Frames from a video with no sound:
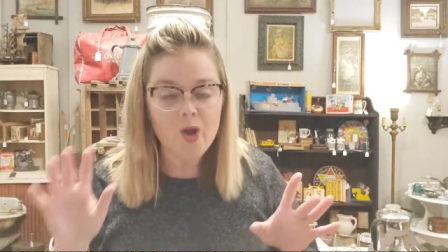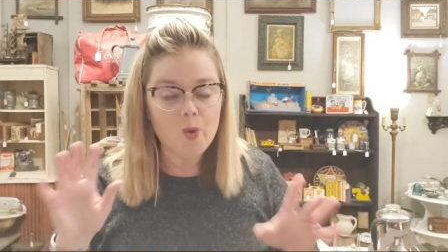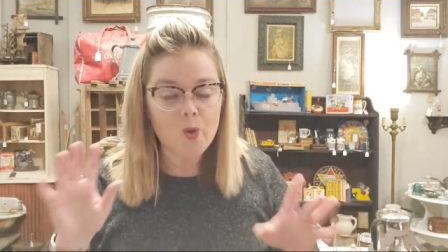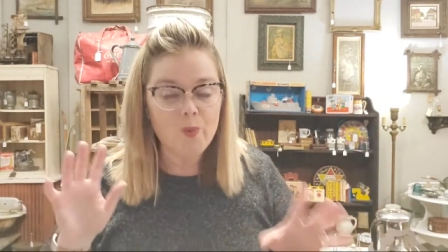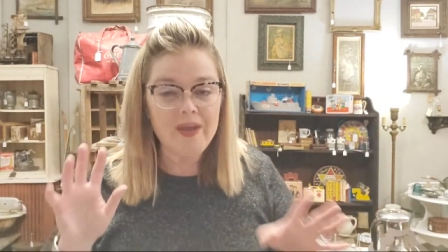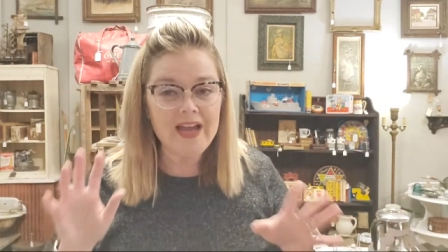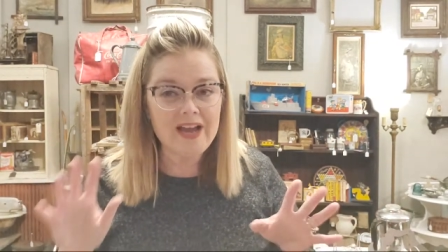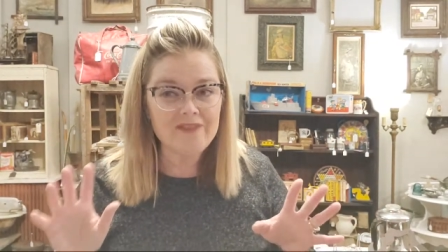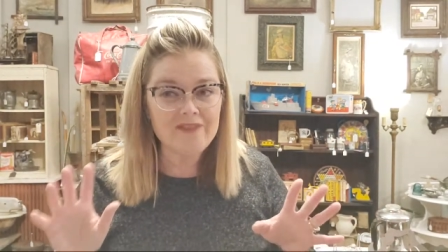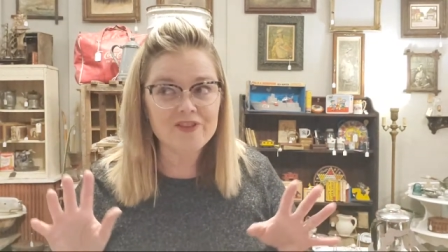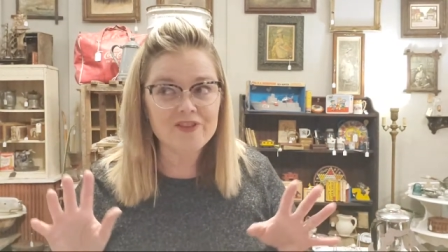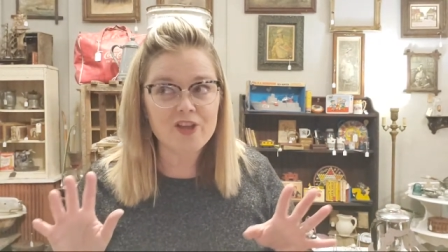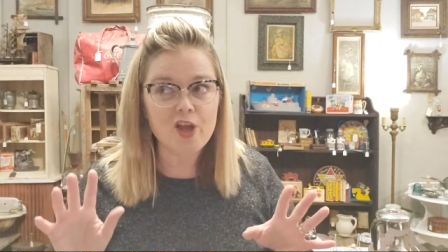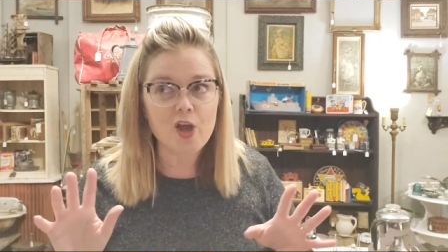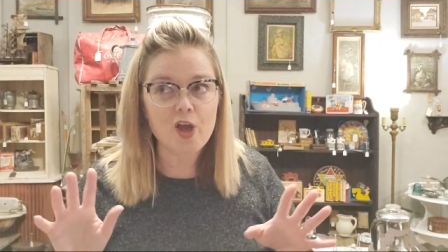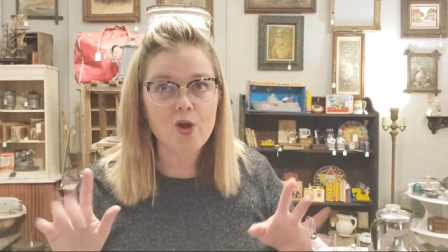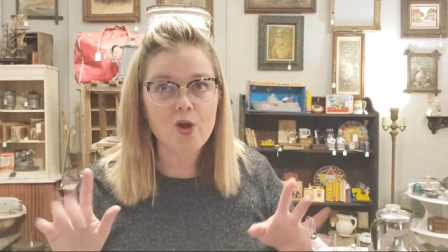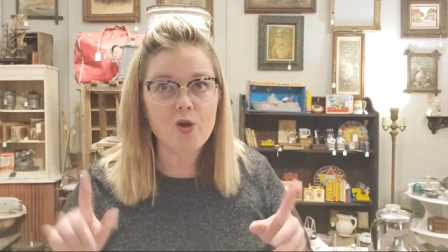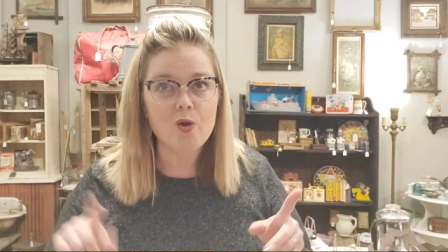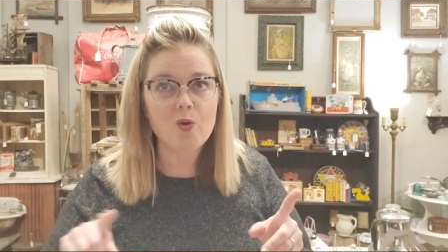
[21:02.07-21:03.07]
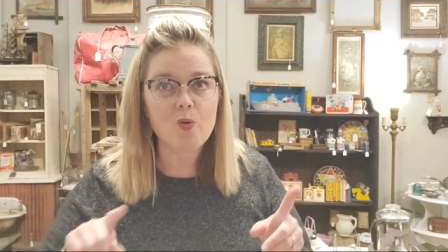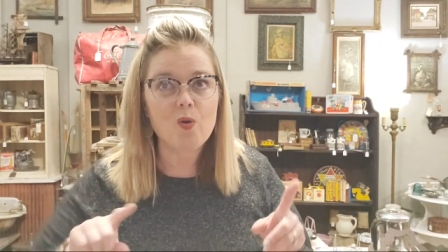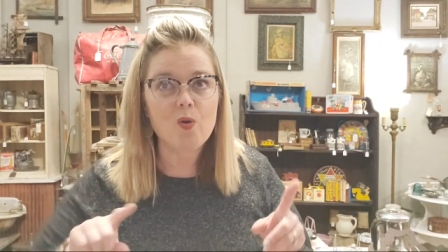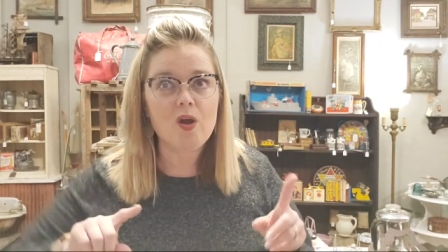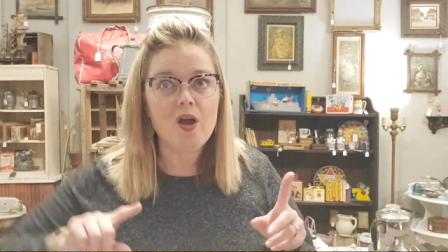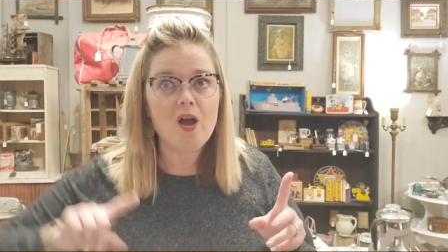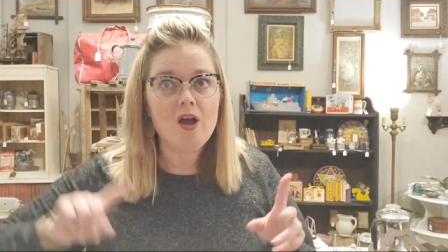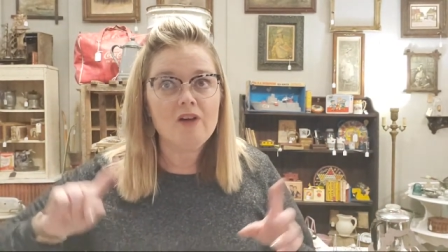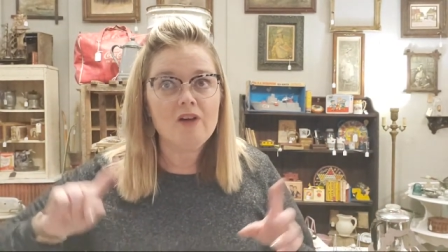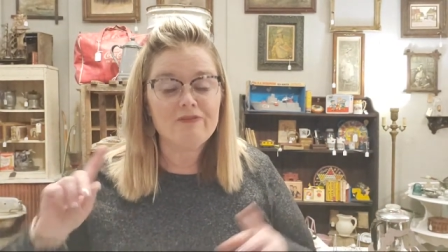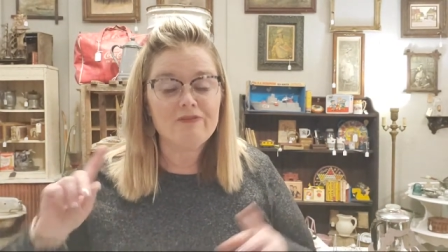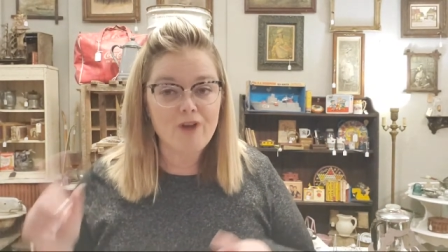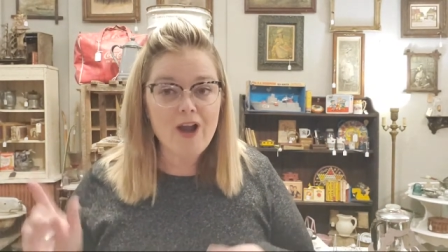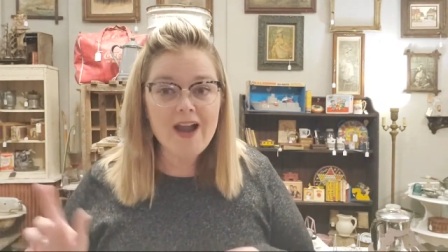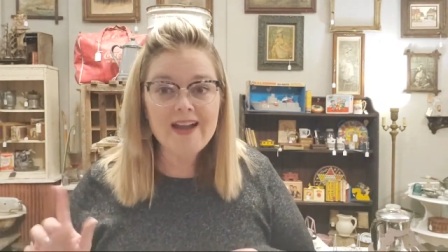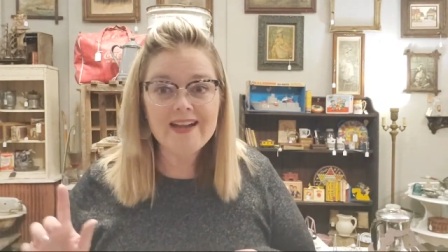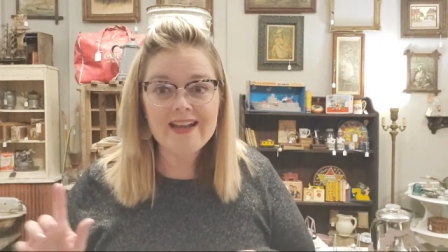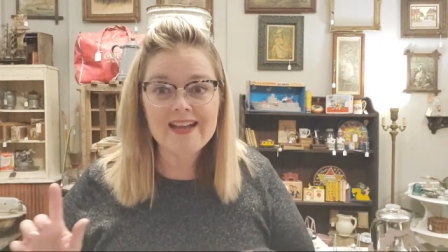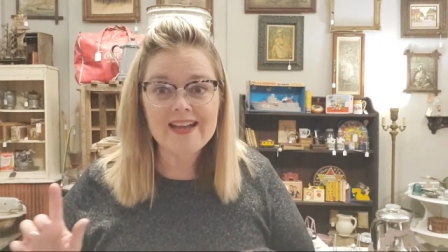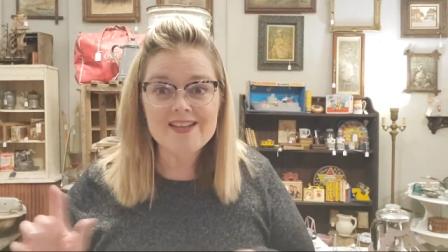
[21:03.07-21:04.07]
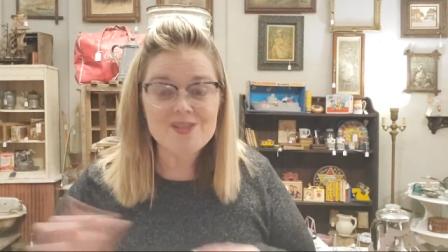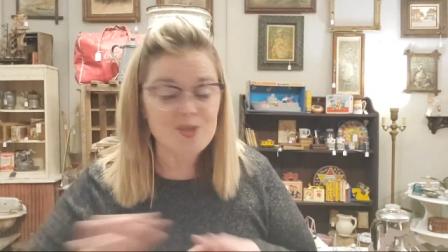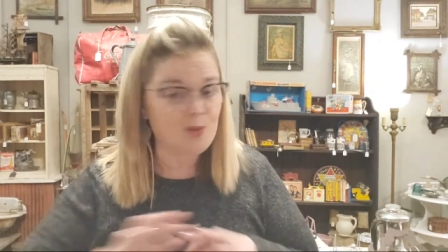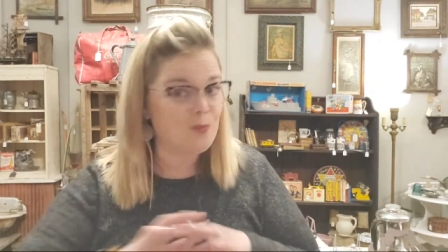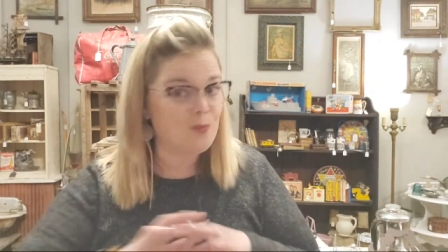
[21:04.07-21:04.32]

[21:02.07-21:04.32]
We have to go Friday to